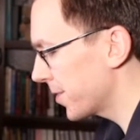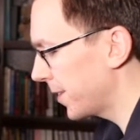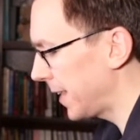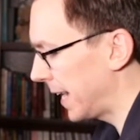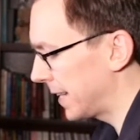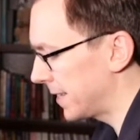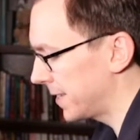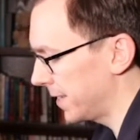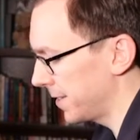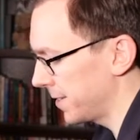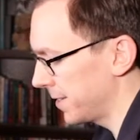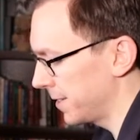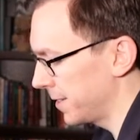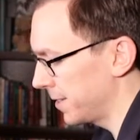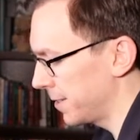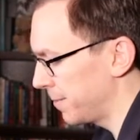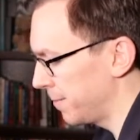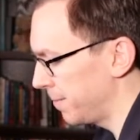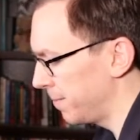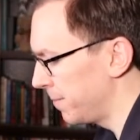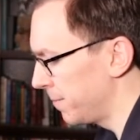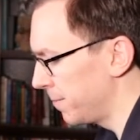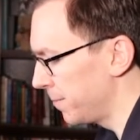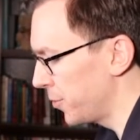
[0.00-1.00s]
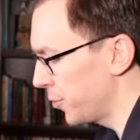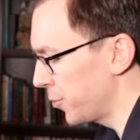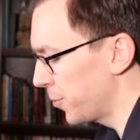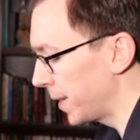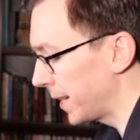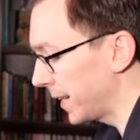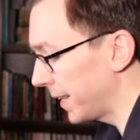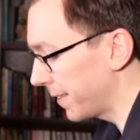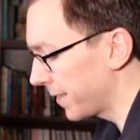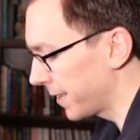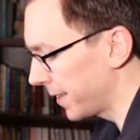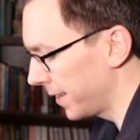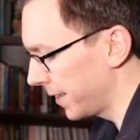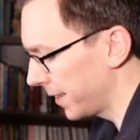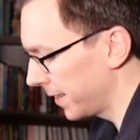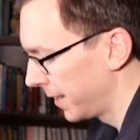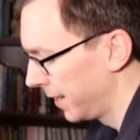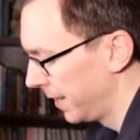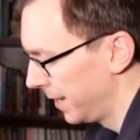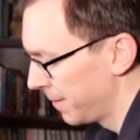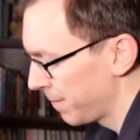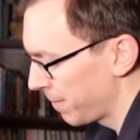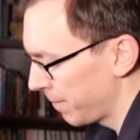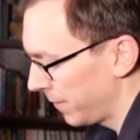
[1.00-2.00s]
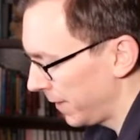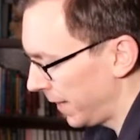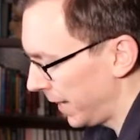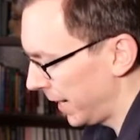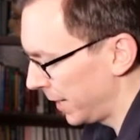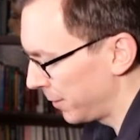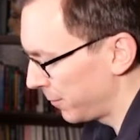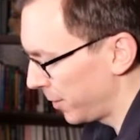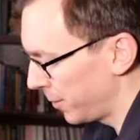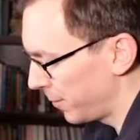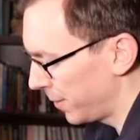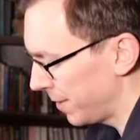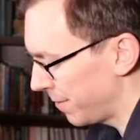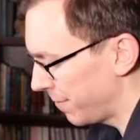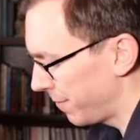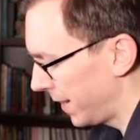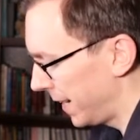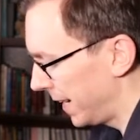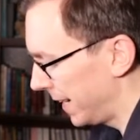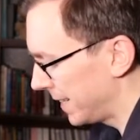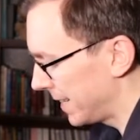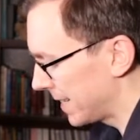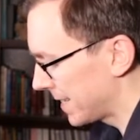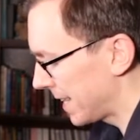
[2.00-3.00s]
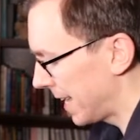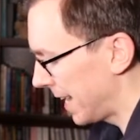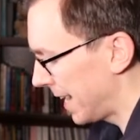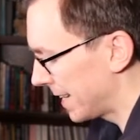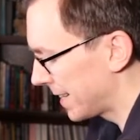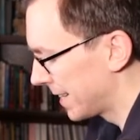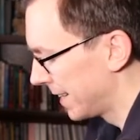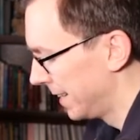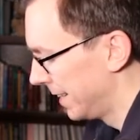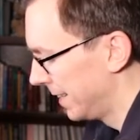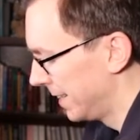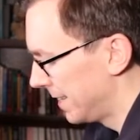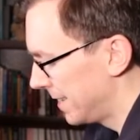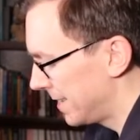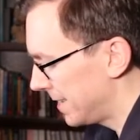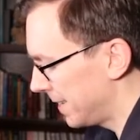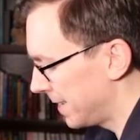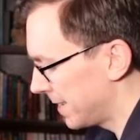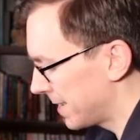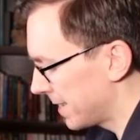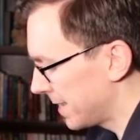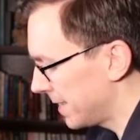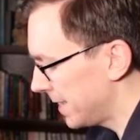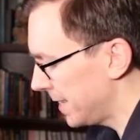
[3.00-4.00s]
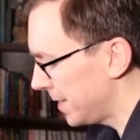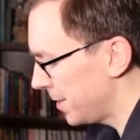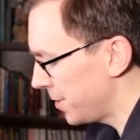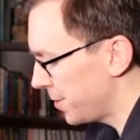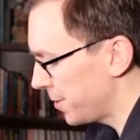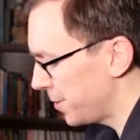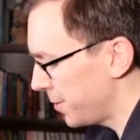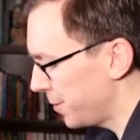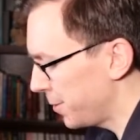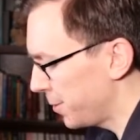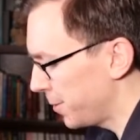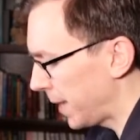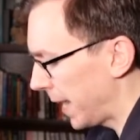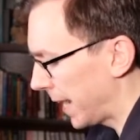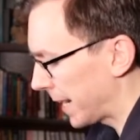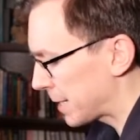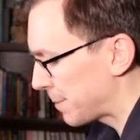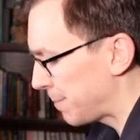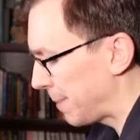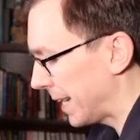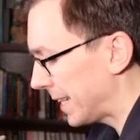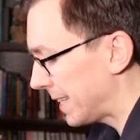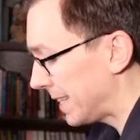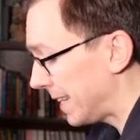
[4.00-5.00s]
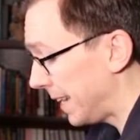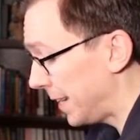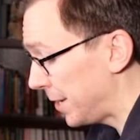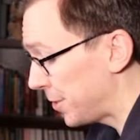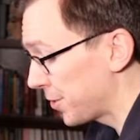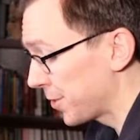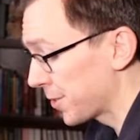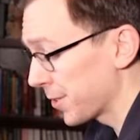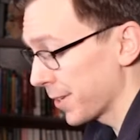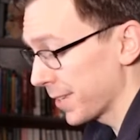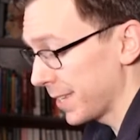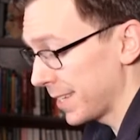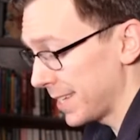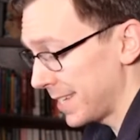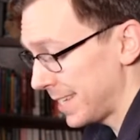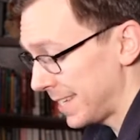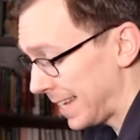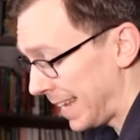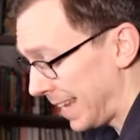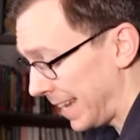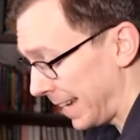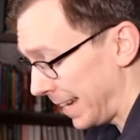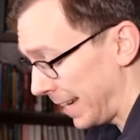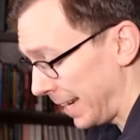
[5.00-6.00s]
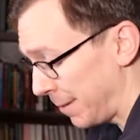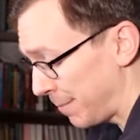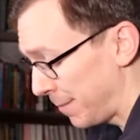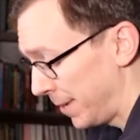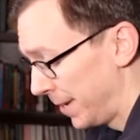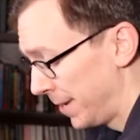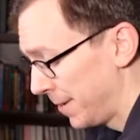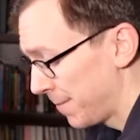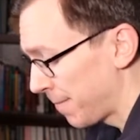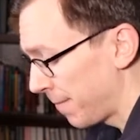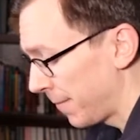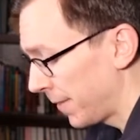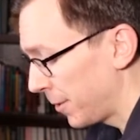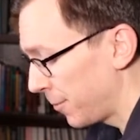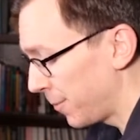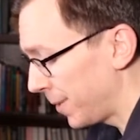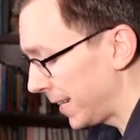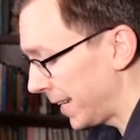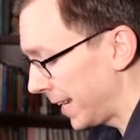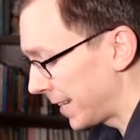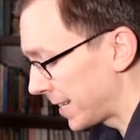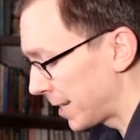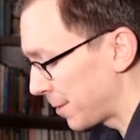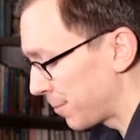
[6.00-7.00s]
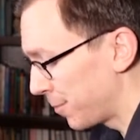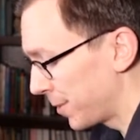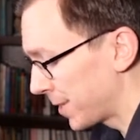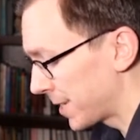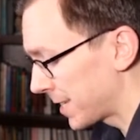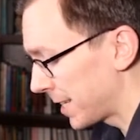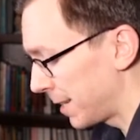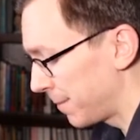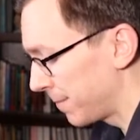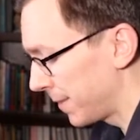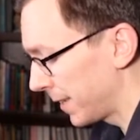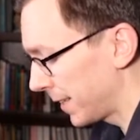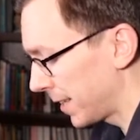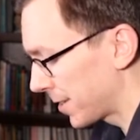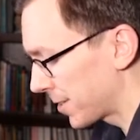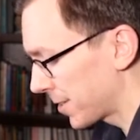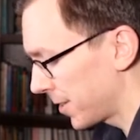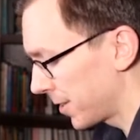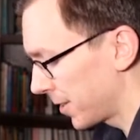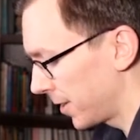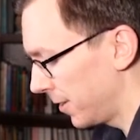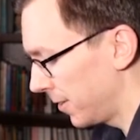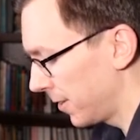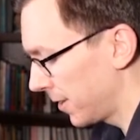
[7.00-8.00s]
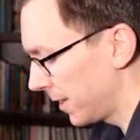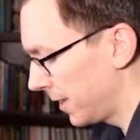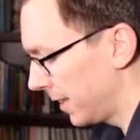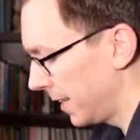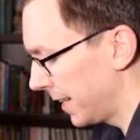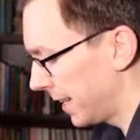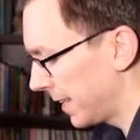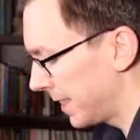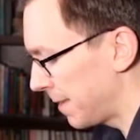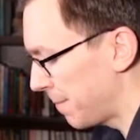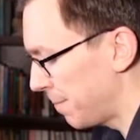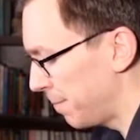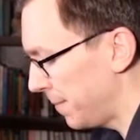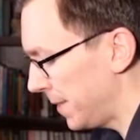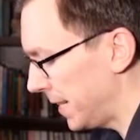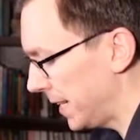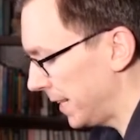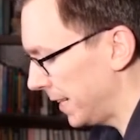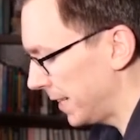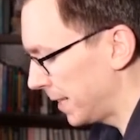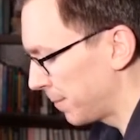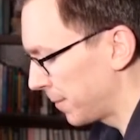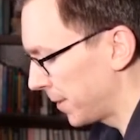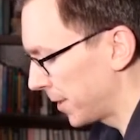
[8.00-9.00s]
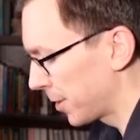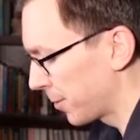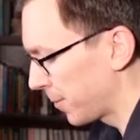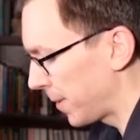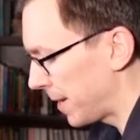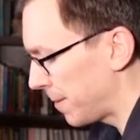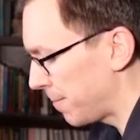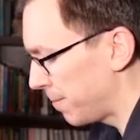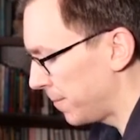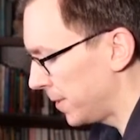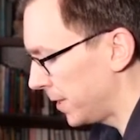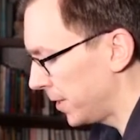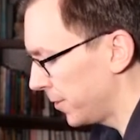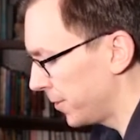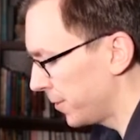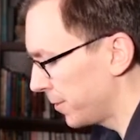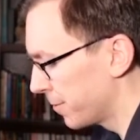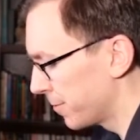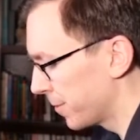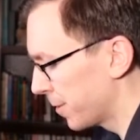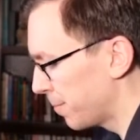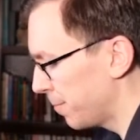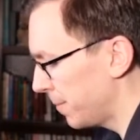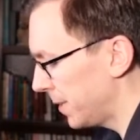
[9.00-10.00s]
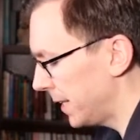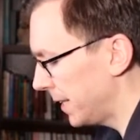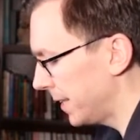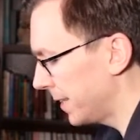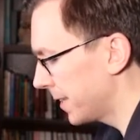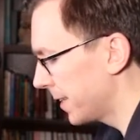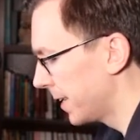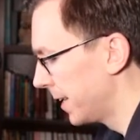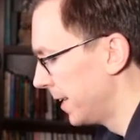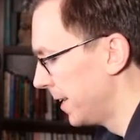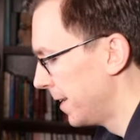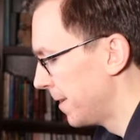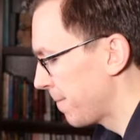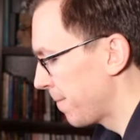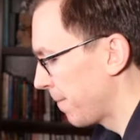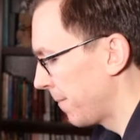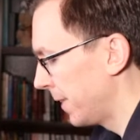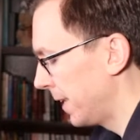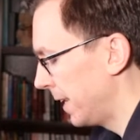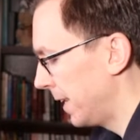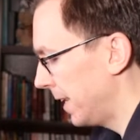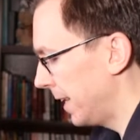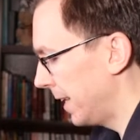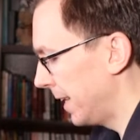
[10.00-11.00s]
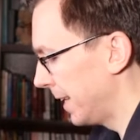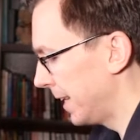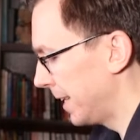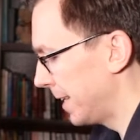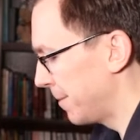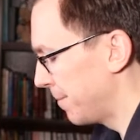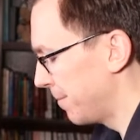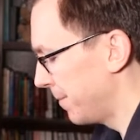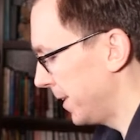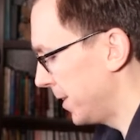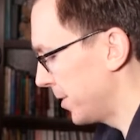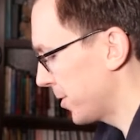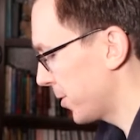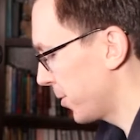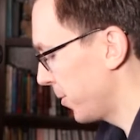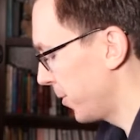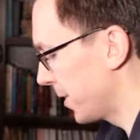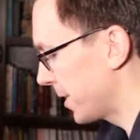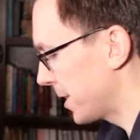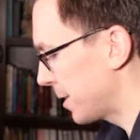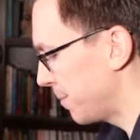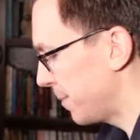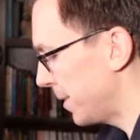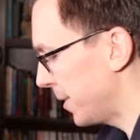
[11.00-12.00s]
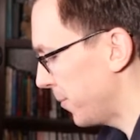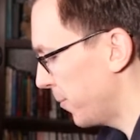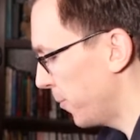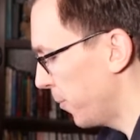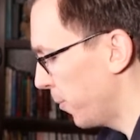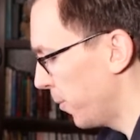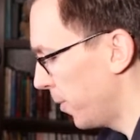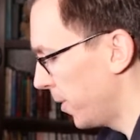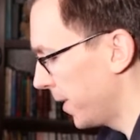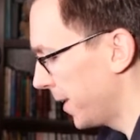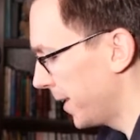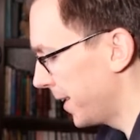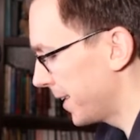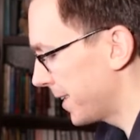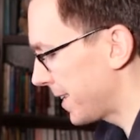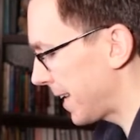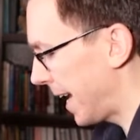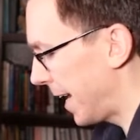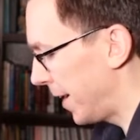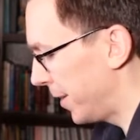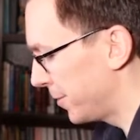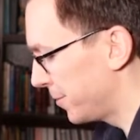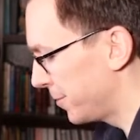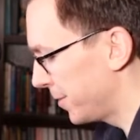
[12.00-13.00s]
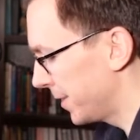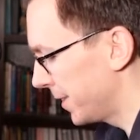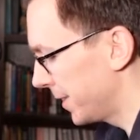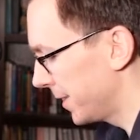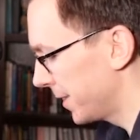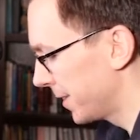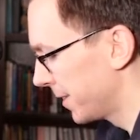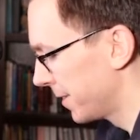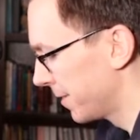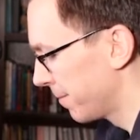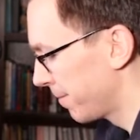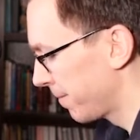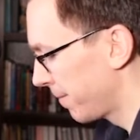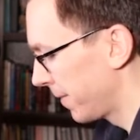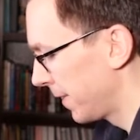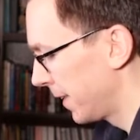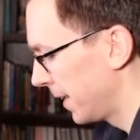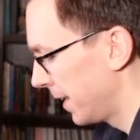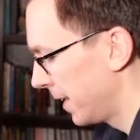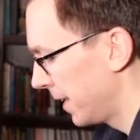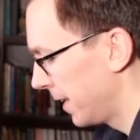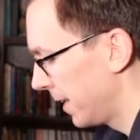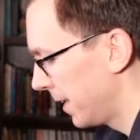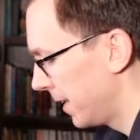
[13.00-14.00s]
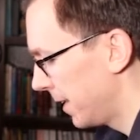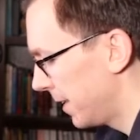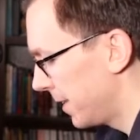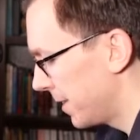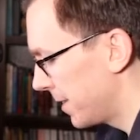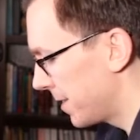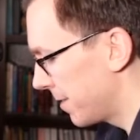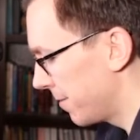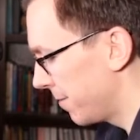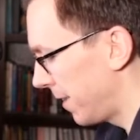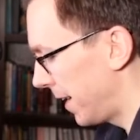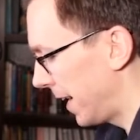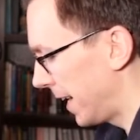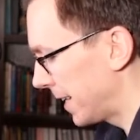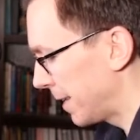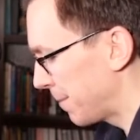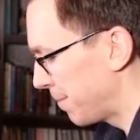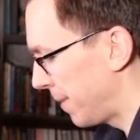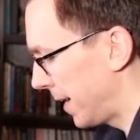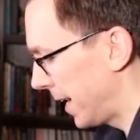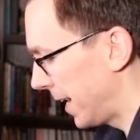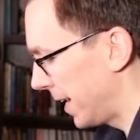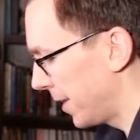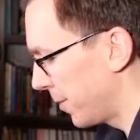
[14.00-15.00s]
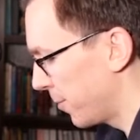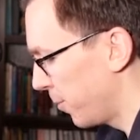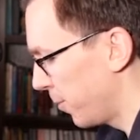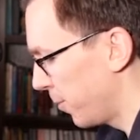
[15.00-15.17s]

so that doesn't do anything. And what we find is that since these two expectations are the same, we end up with something that's going to look like the mean. I'm going to write mu for mean um, is going to be what? Alpha divided by